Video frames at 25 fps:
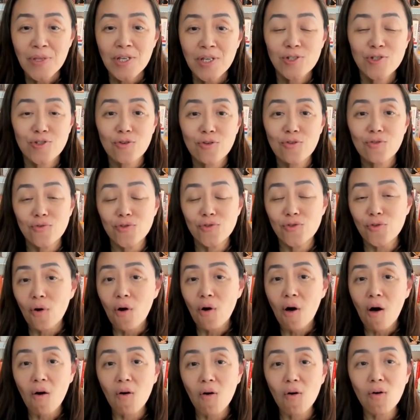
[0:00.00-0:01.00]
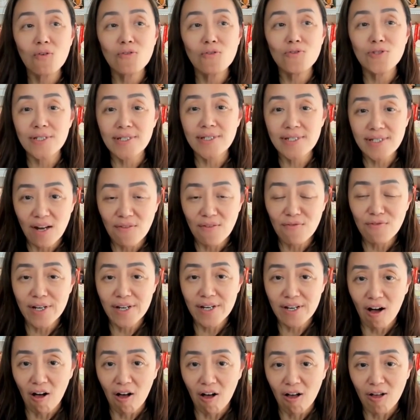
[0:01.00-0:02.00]
So your whole
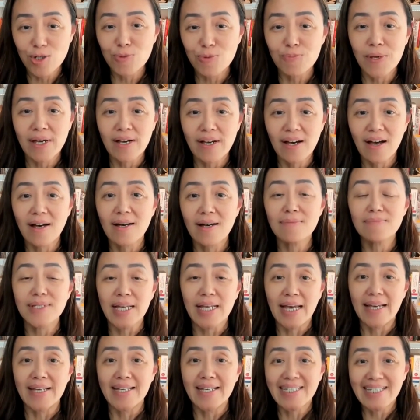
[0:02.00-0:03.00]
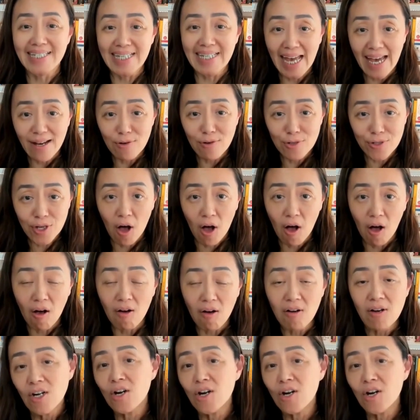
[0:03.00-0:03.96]
discovery calls becomes a sales call